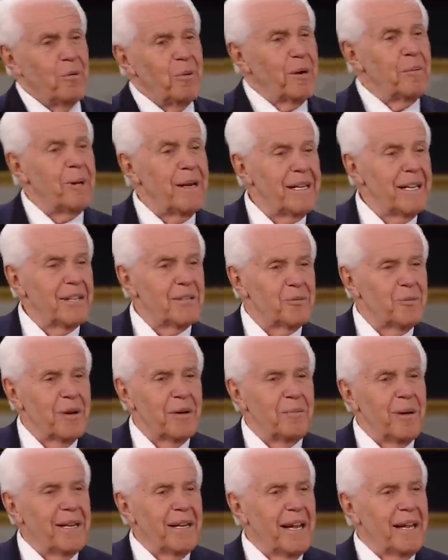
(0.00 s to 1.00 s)
What about this? What
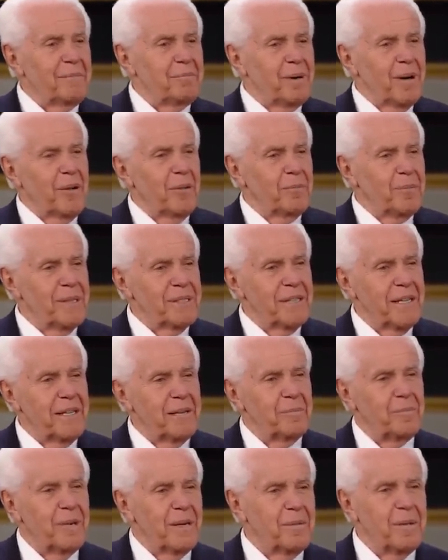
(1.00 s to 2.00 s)
about that? Put on a piece of
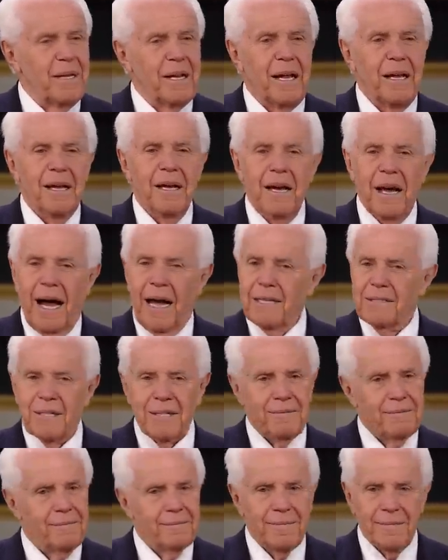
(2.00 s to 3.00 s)
hair. I
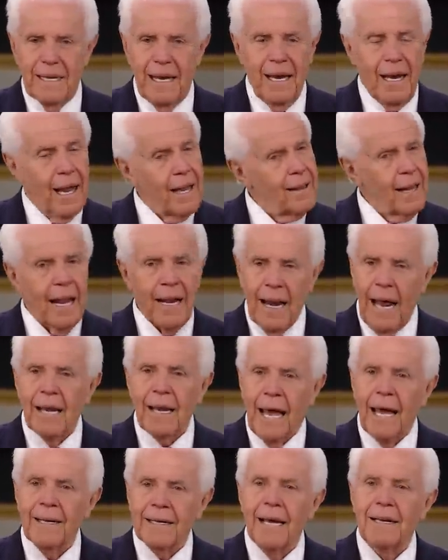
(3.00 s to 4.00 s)
said, Yeah, I, I
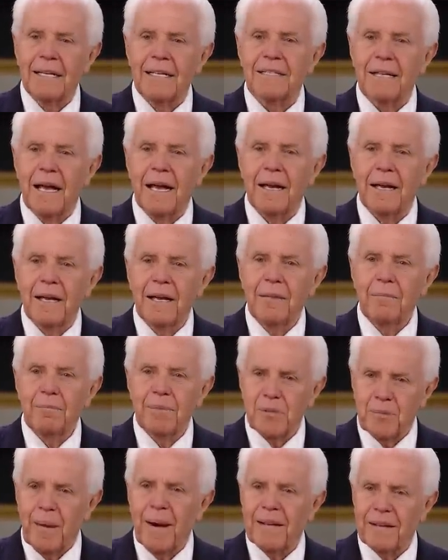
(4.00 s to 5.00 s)
like that. That's nice.
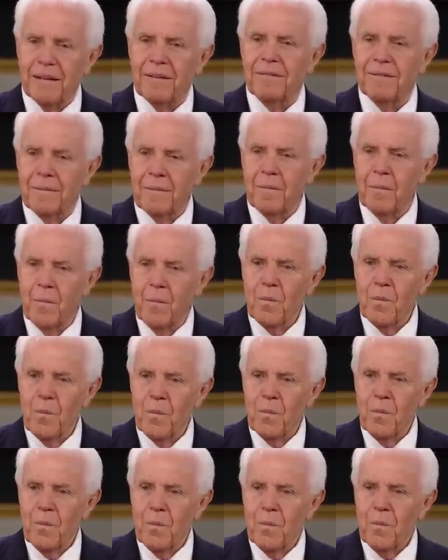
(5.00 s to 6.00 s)
Perspective,
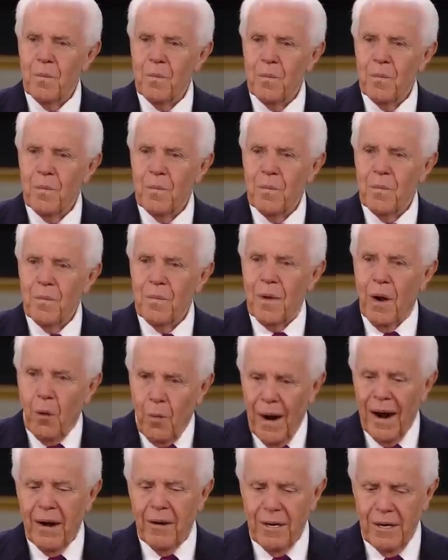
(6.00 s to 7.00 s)

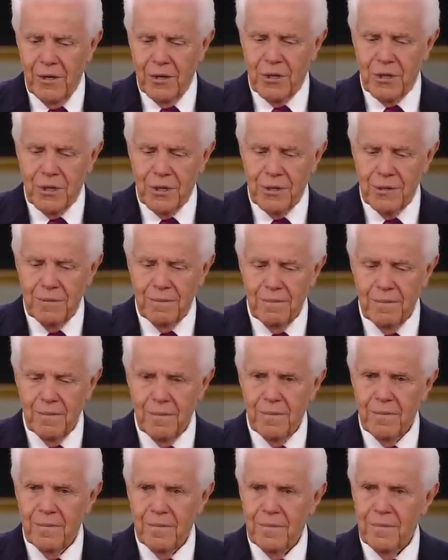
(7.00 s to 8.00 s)
awareness.
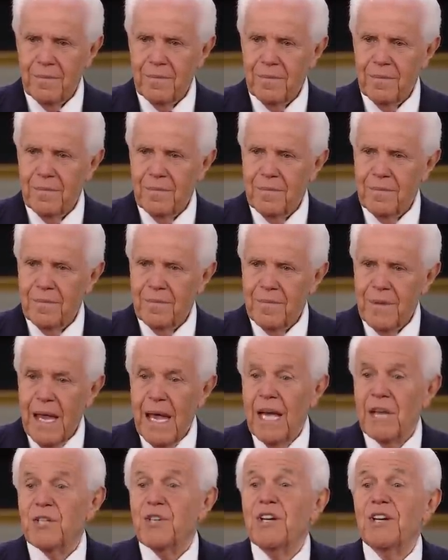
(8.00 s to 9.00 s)

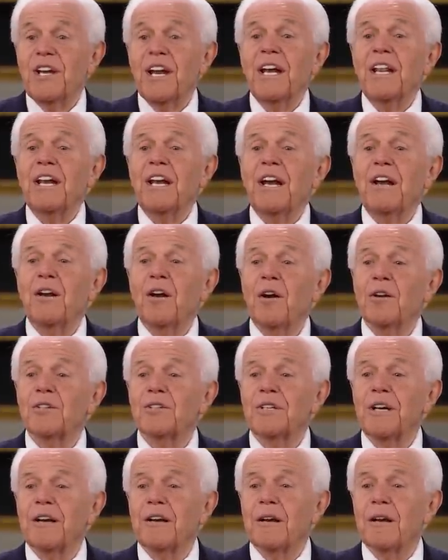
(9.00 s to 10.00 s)
She did it in her
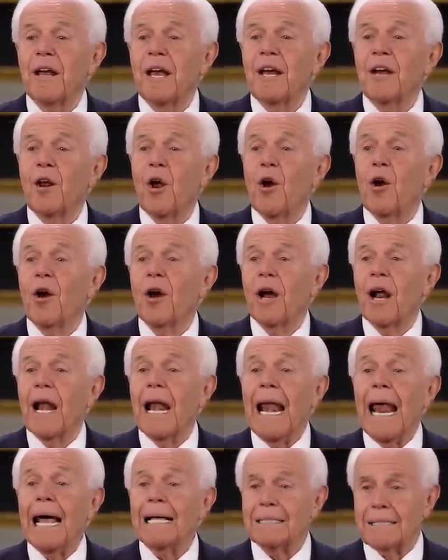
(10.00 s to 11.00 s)
secret, in her
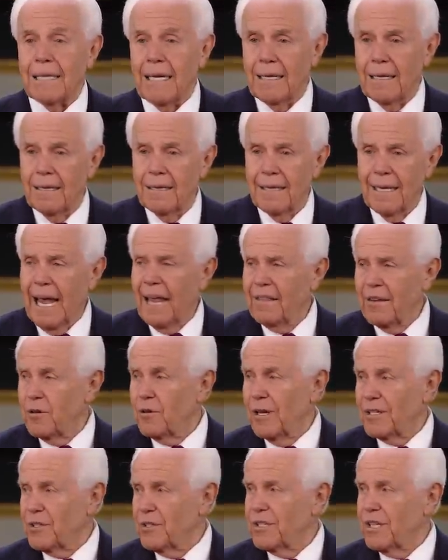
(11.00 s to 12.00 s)
closet. Kathy
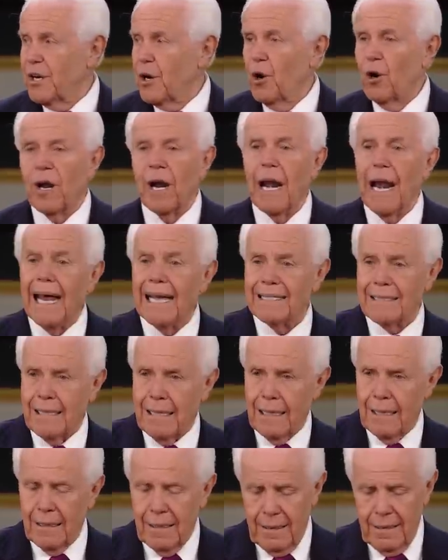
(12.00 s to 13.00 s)
dresses in her
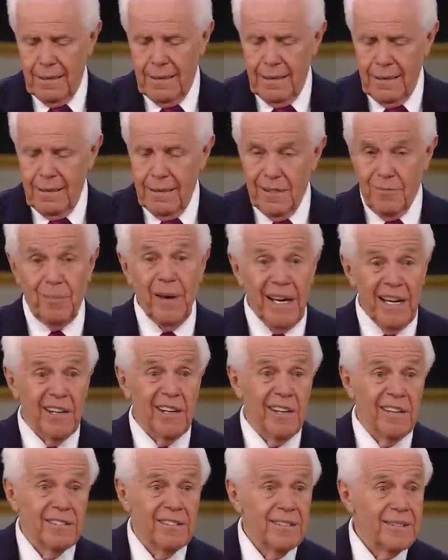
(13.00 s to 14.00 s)
closet. It's big
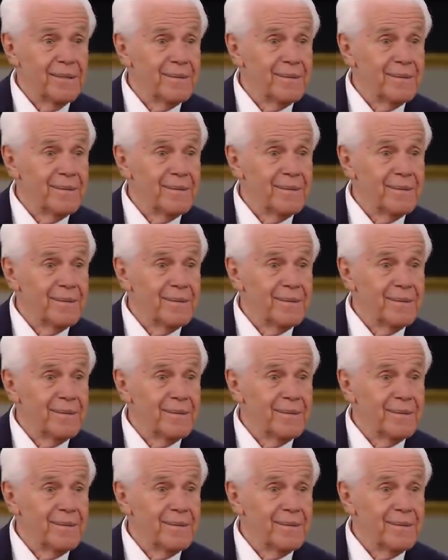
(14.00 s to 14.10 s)
enough.